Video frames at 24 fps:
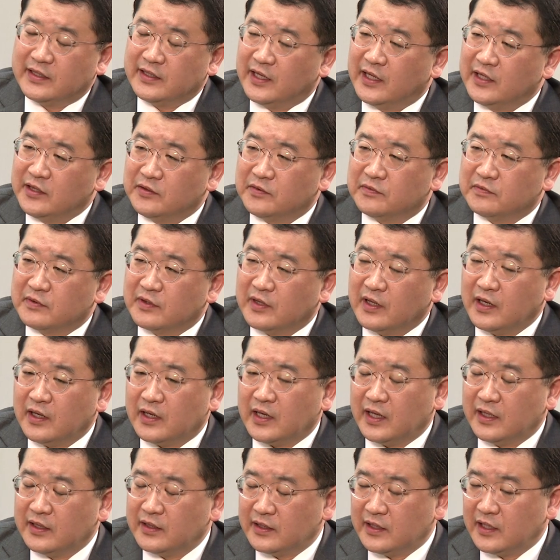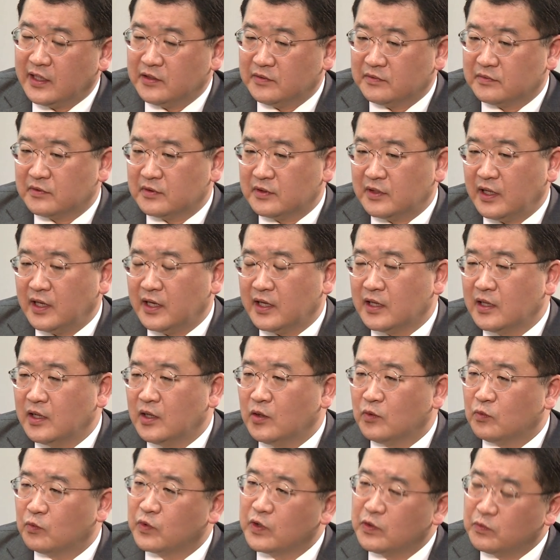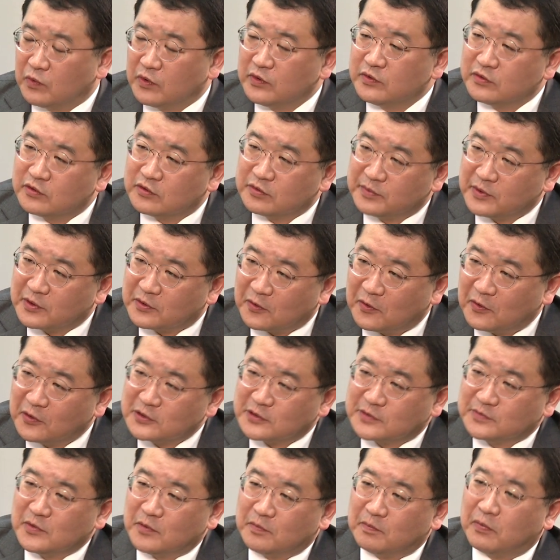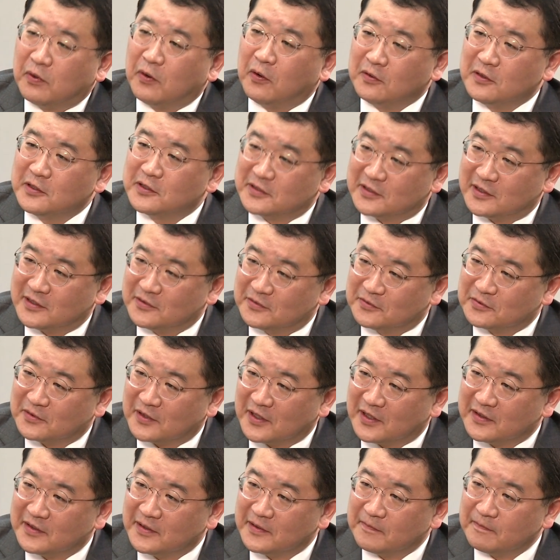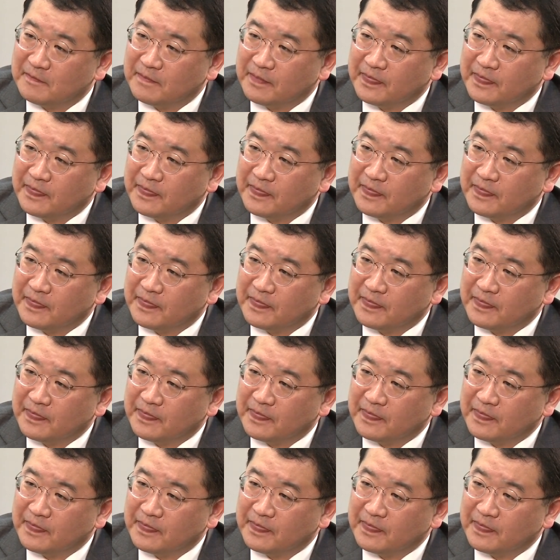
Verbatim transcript: the end of the at the end of the day, we want to be cosmopolitan together.